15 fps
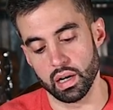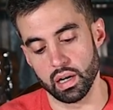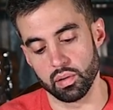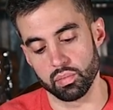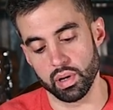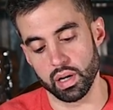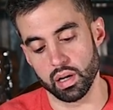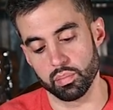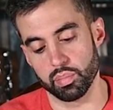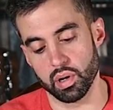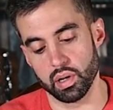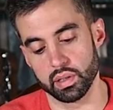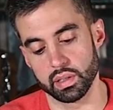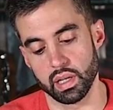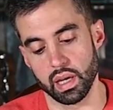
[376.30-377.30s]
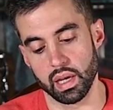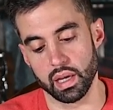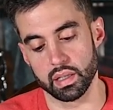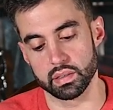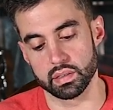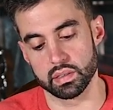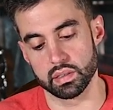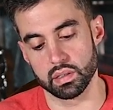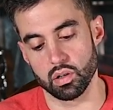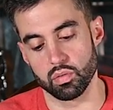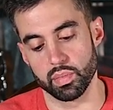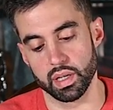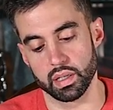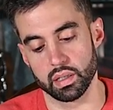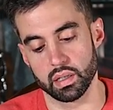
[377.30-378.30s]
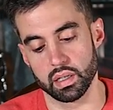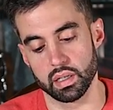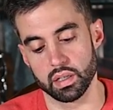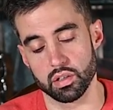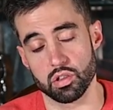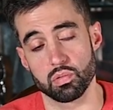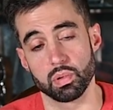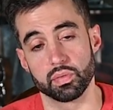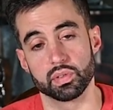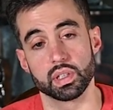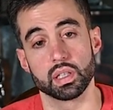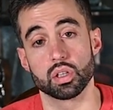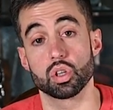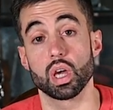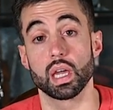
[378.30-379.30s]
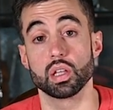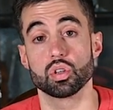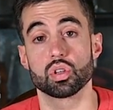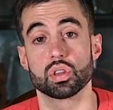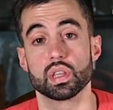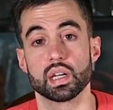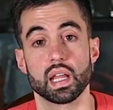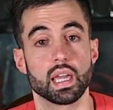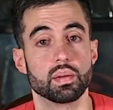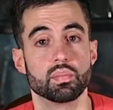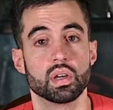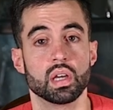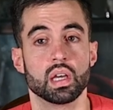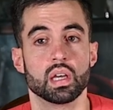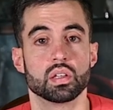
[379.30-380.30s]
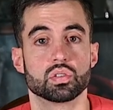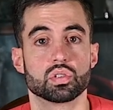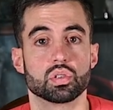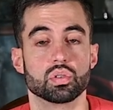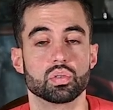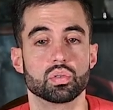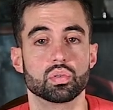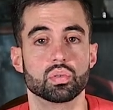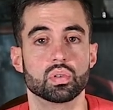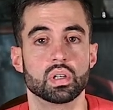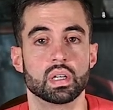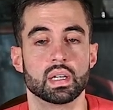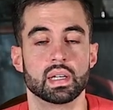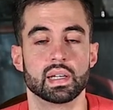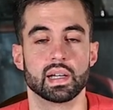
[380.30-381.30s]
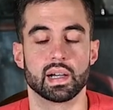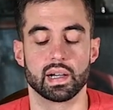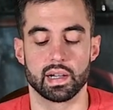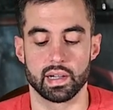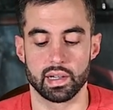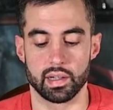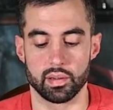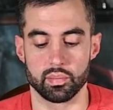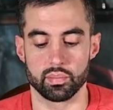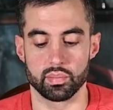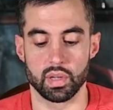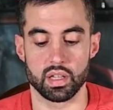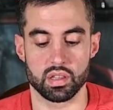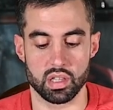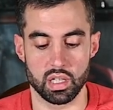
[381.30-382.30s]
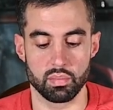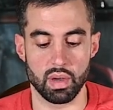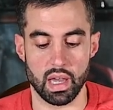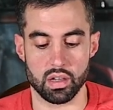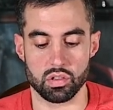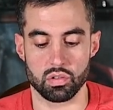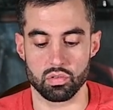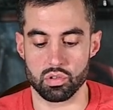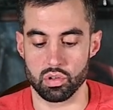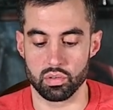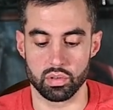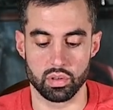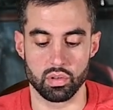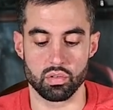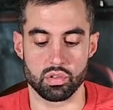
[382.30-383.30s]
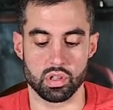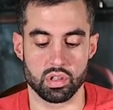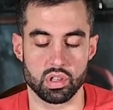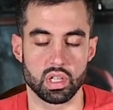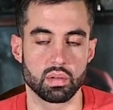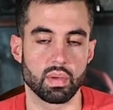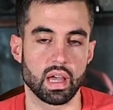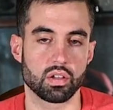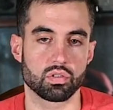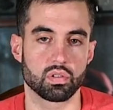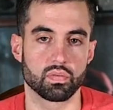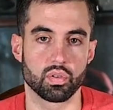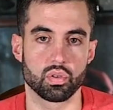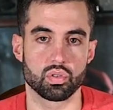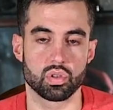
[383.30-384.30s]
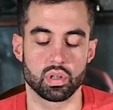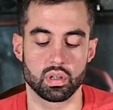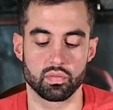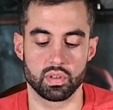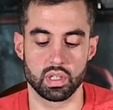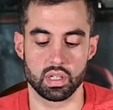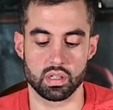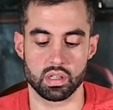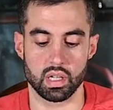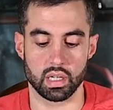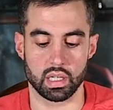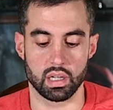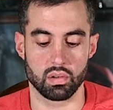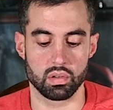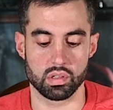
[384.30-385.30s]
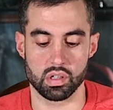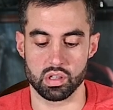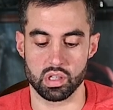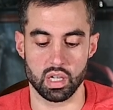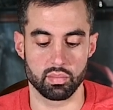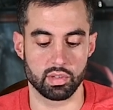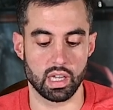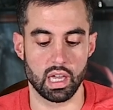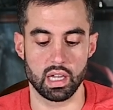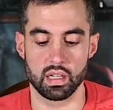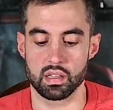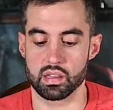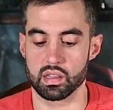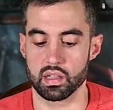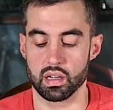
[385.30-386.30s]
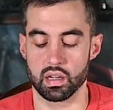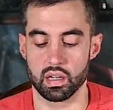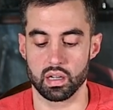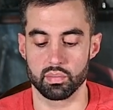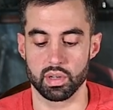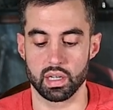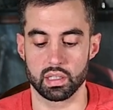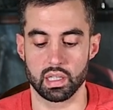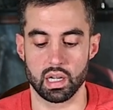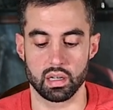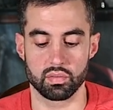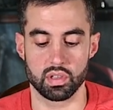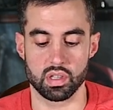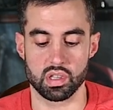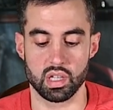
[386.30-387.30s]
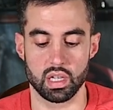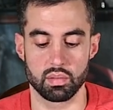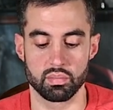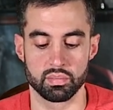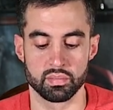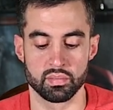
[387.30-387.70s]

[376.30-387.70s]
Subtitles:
read up on, and Omega swiftly changed the name to a Seamaster. So there's a Seamaster version of this that carries the same case and a lot of the same